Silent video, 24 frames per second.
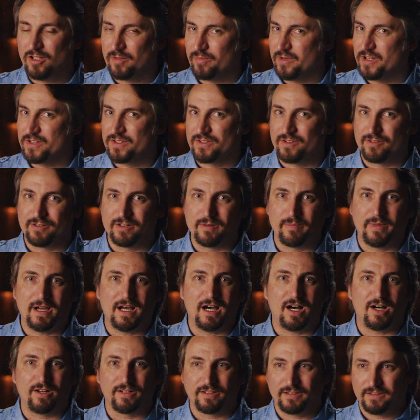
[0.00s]
I'm concerned
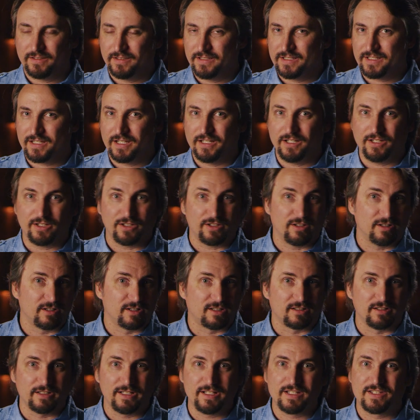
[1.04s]
about is getting a good
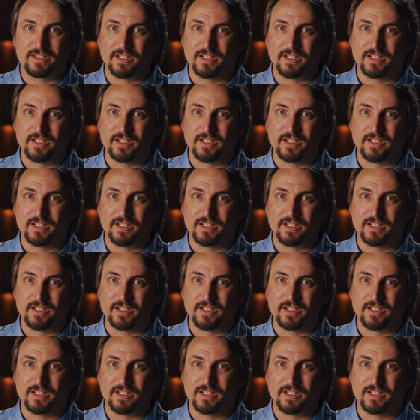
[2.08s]
clean